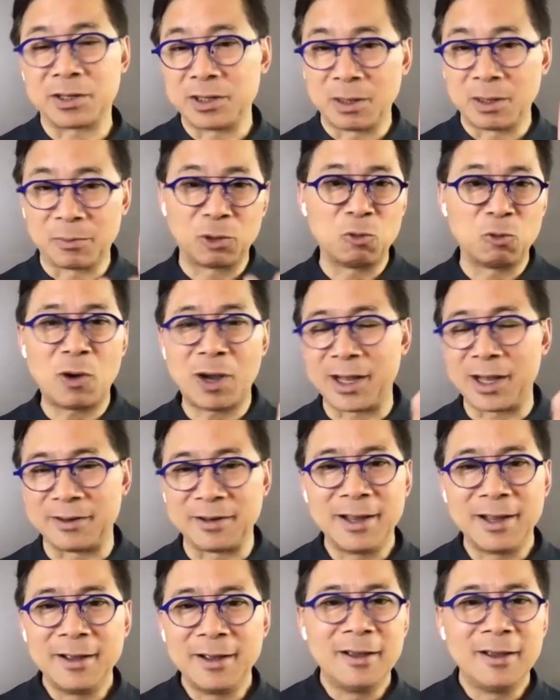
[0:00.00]
Number one,
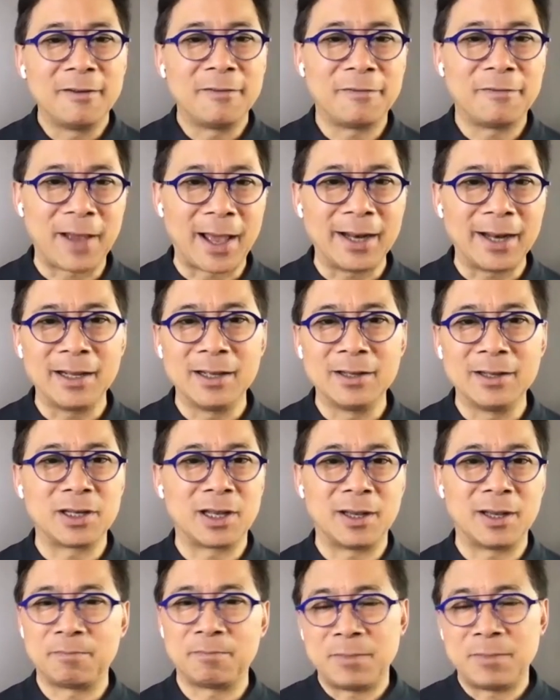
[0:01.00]
fat is
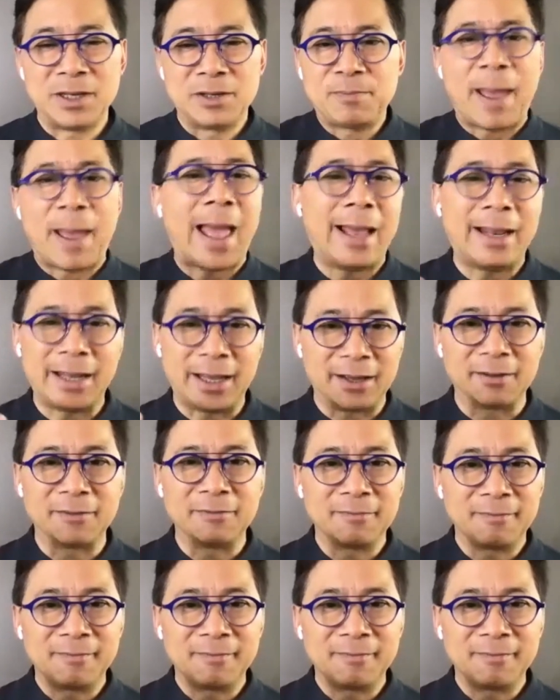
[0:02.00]
a is padding.